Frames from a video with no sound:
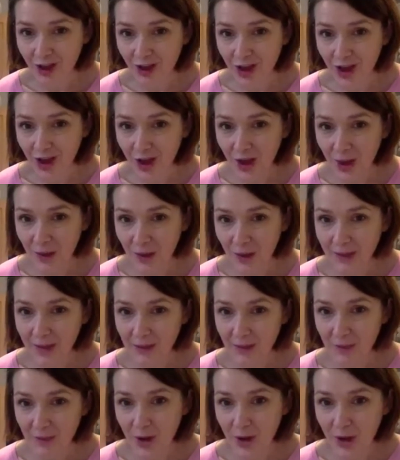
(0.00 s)
I make
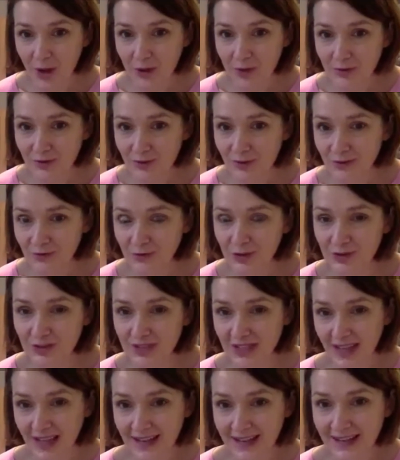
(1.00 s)
my own using
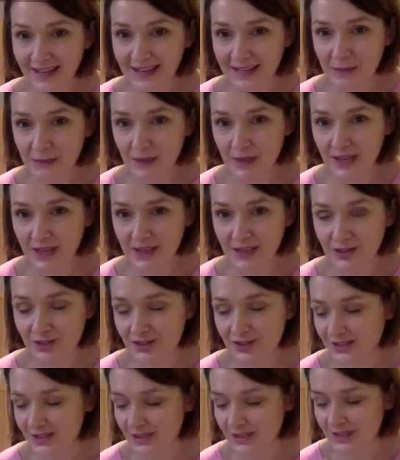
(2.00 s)
cannellini beans,
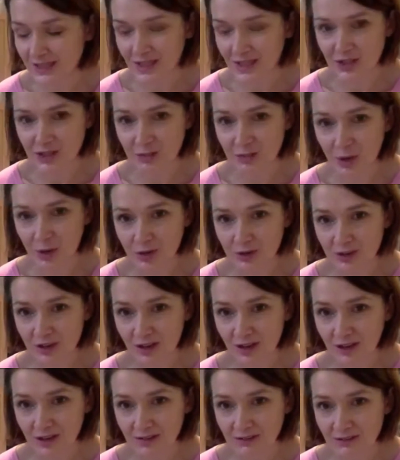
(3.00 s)
tin
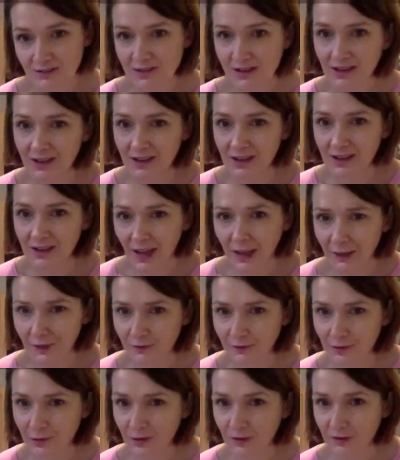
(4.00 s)
tomatoes, and a few
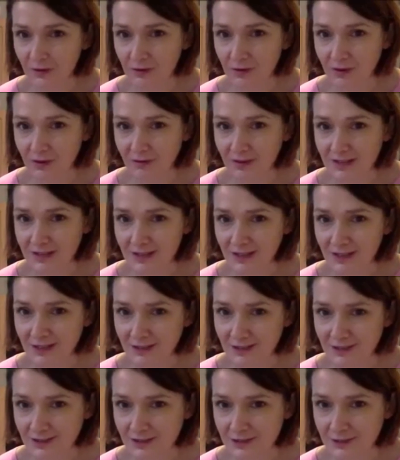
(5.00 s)
other
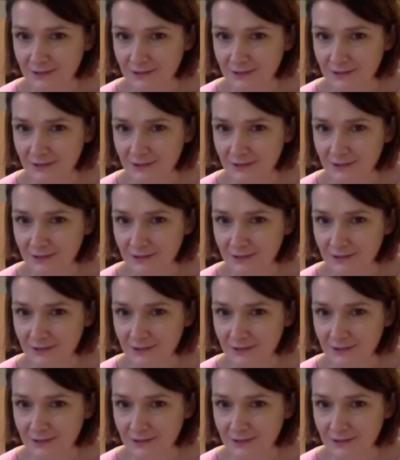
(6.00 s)
ingredients.